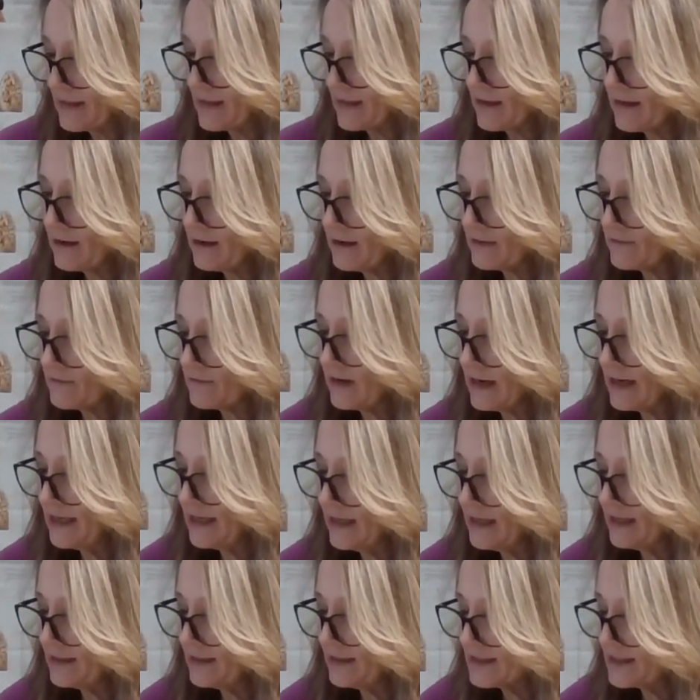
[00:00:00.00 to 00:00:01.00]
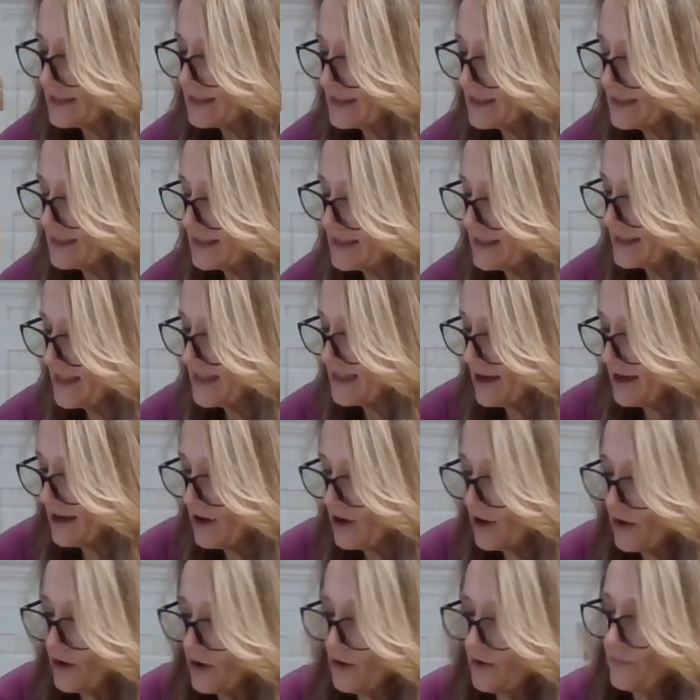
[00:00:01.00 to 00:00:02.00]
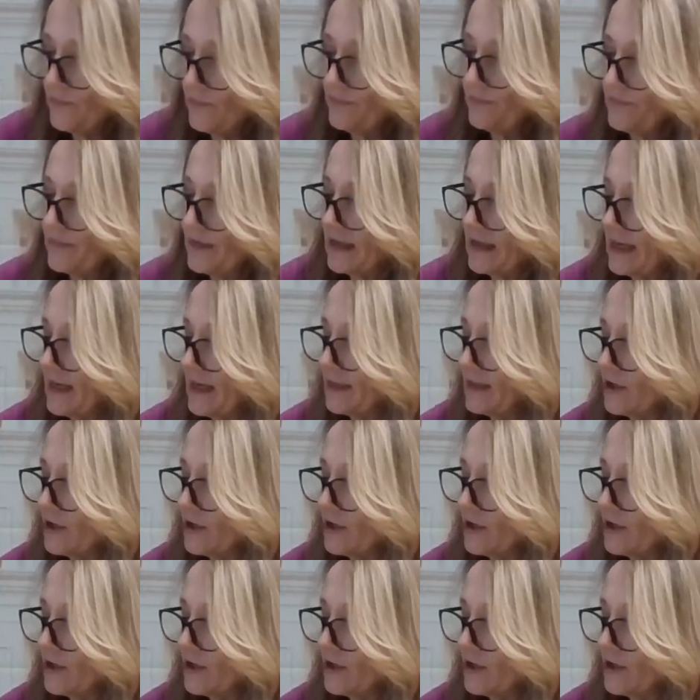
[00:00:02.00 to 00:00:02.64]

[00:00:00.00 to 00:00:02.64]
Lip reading: All right, so I got the